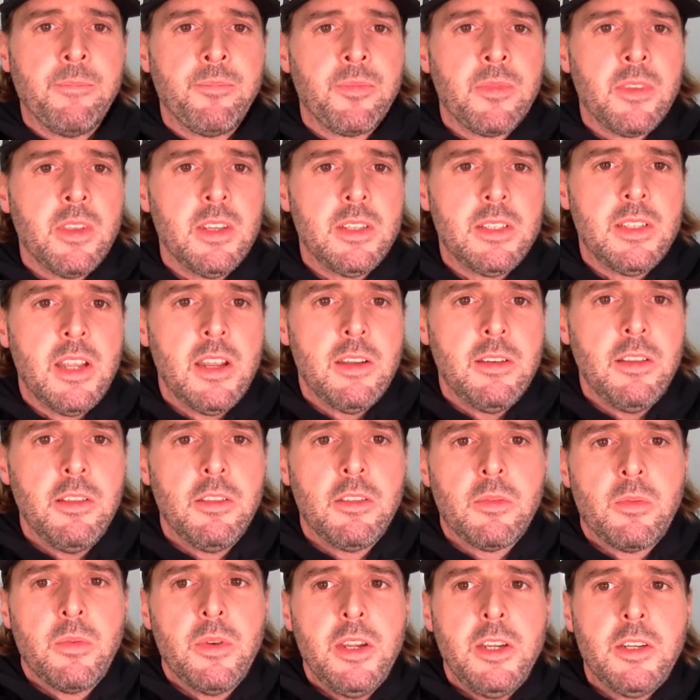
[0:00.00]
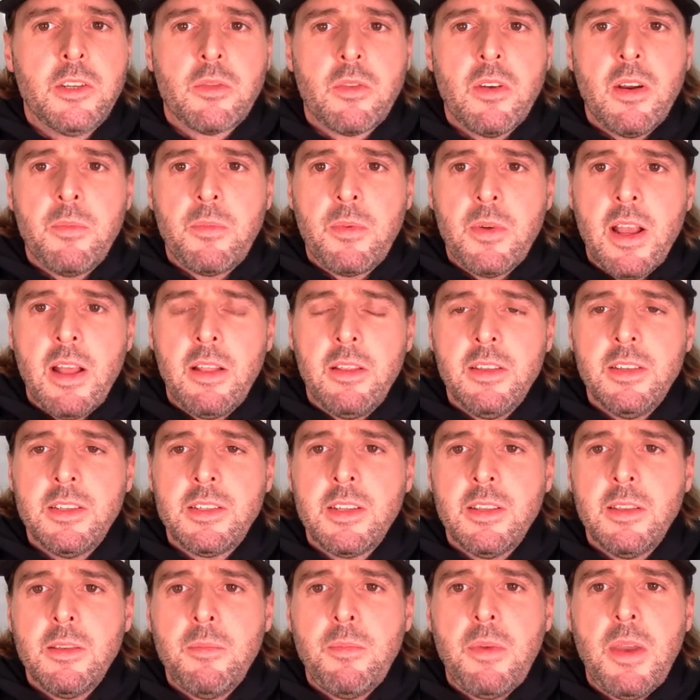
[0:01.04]
attended 3 Trump rallies
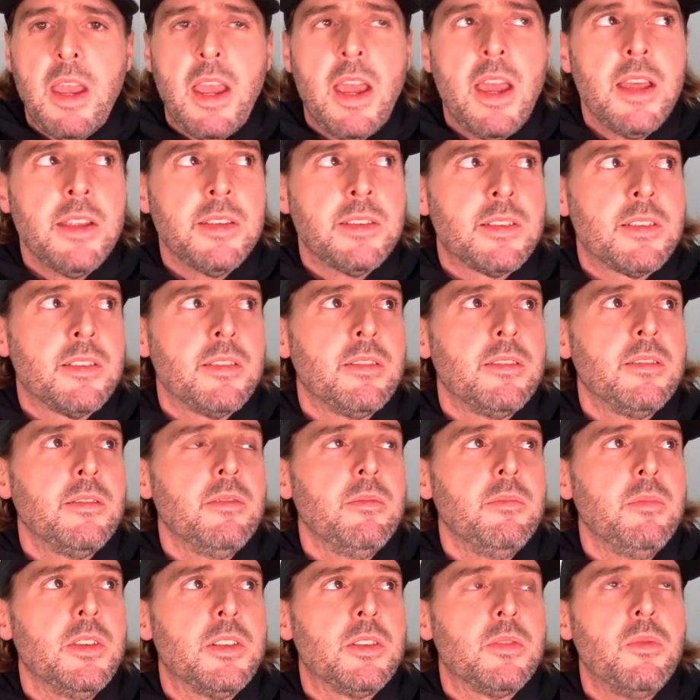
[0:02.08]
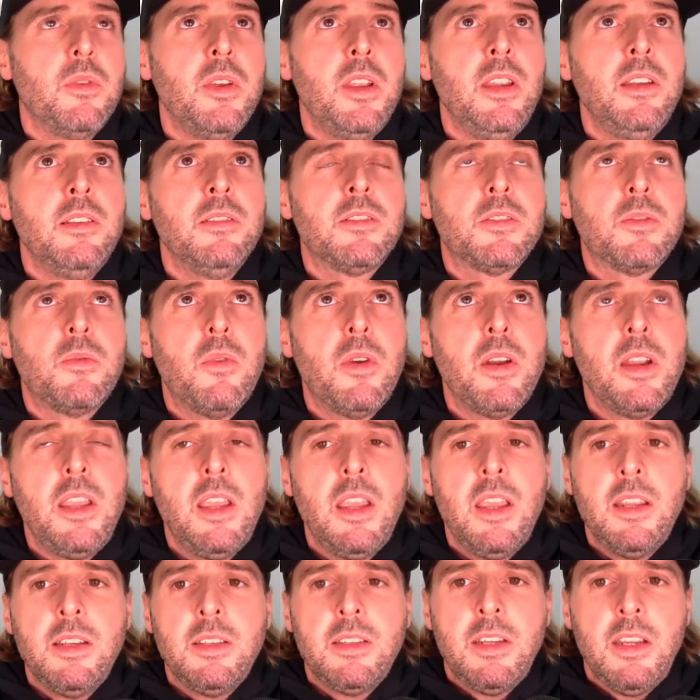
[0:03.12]
in the past between
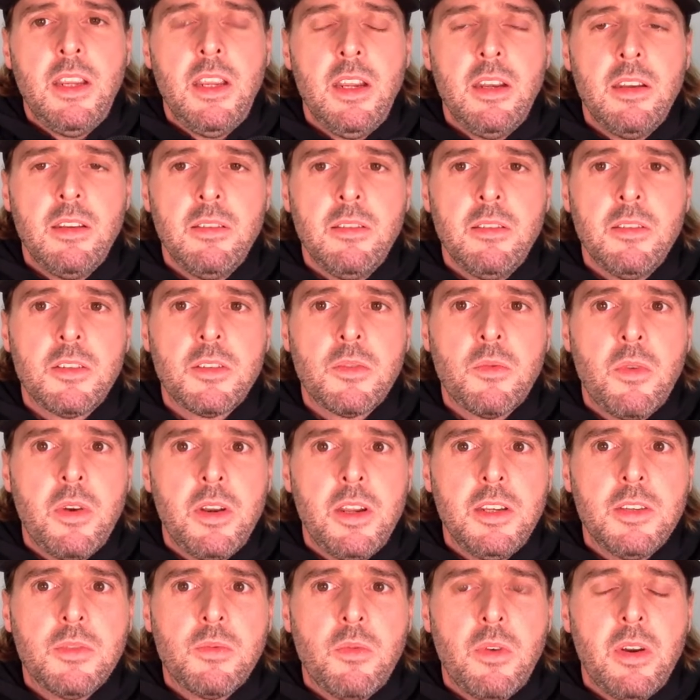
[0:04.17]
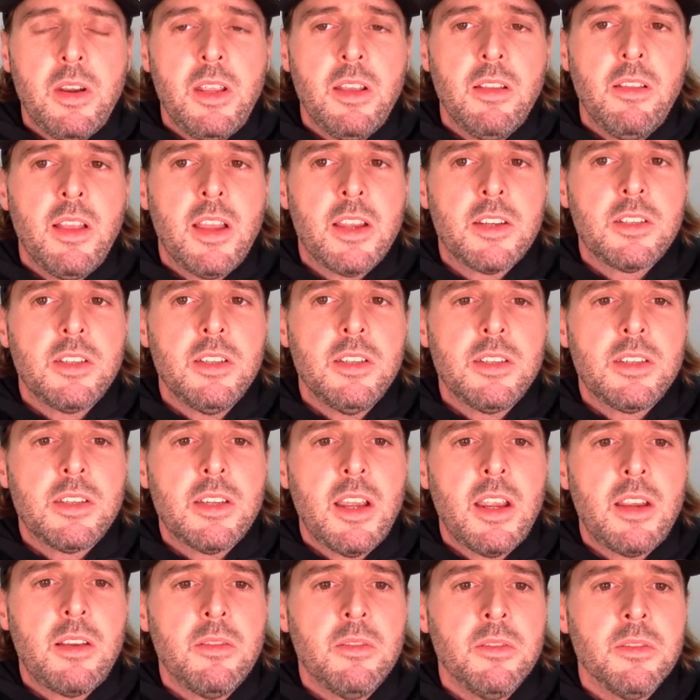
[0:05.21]
2018 and the 2020 election
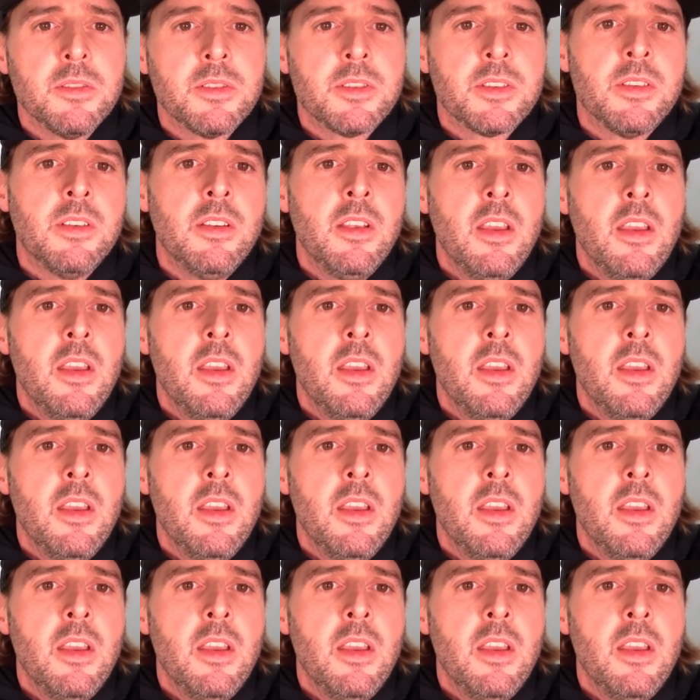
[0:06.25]
cycles.